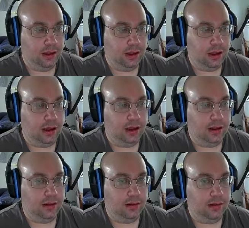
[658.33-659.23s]
And,
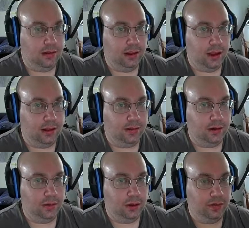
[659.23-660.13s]
yeah, let's
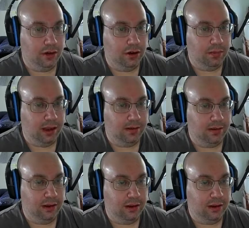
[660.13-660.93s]
stick with very basic.